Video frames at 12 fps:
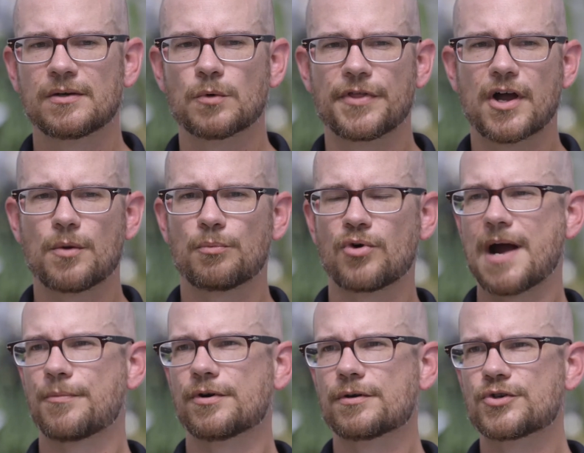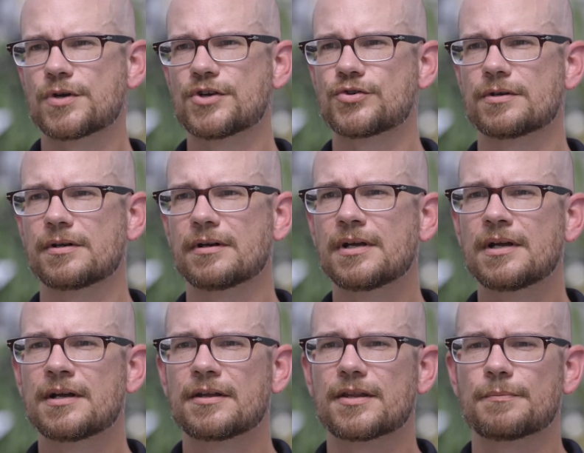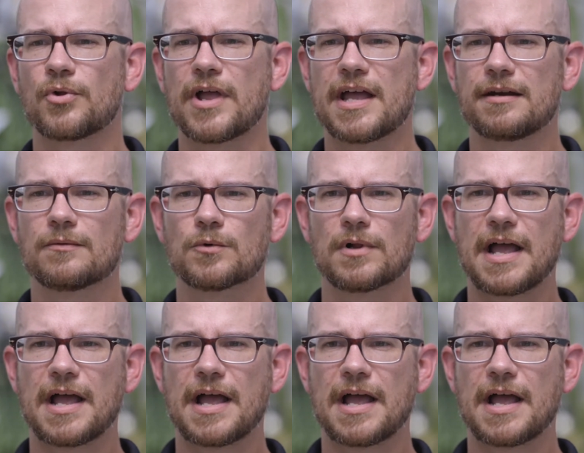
Without proper nutrition, the plant will